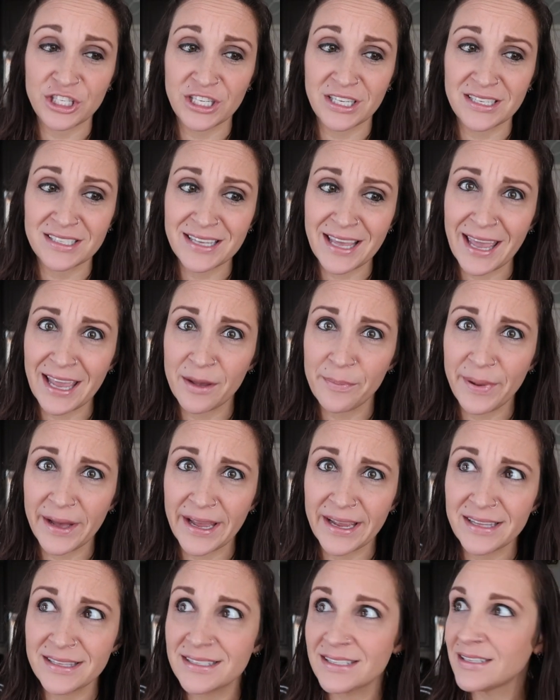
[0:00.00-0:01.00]
cheesecake
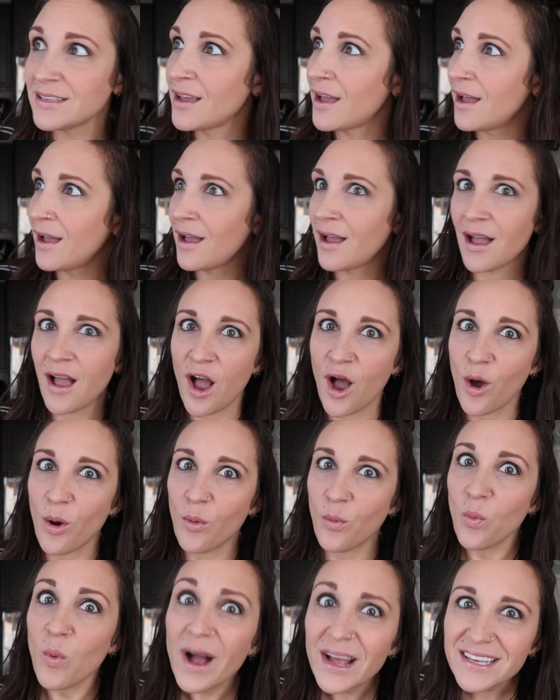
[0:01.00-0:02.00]
bites.
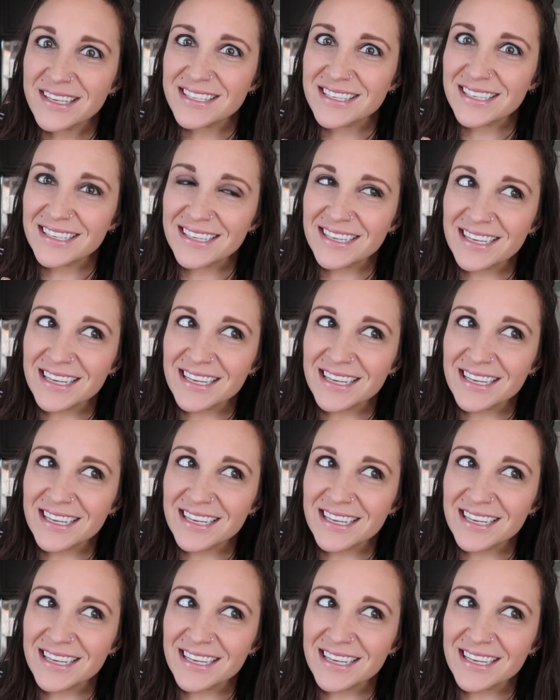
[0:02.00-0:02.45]
What?